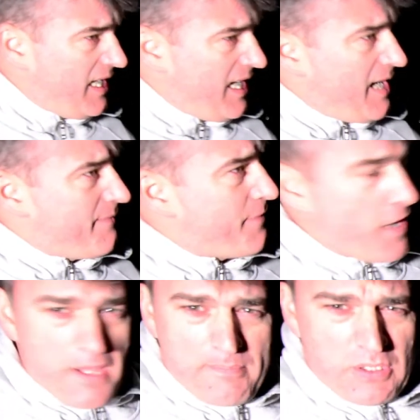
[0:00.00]

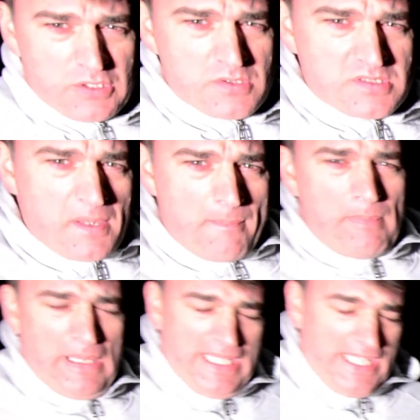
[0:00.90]
PhotoPills was
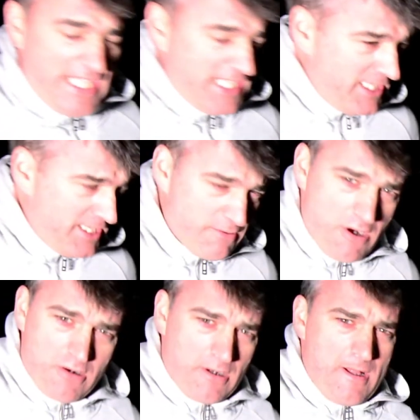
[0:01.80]
completely
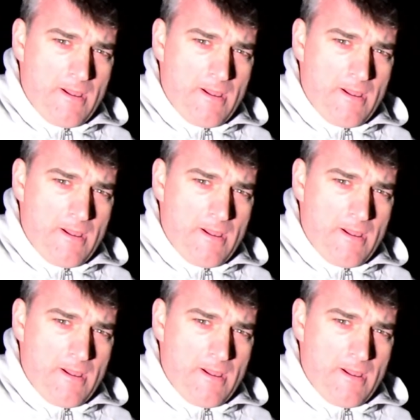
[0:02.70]
wrong